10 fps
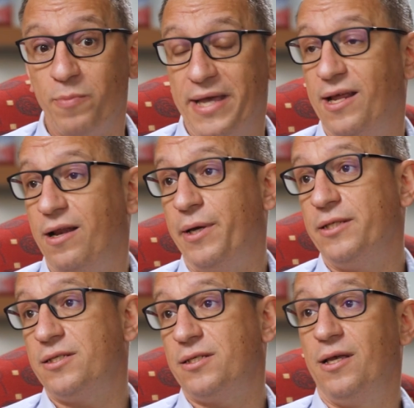main
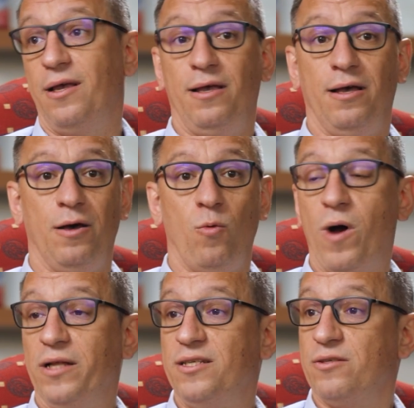elements.
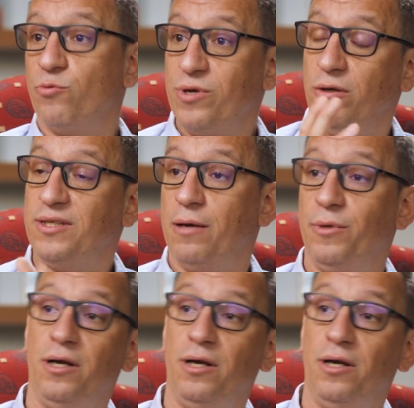One is a real-time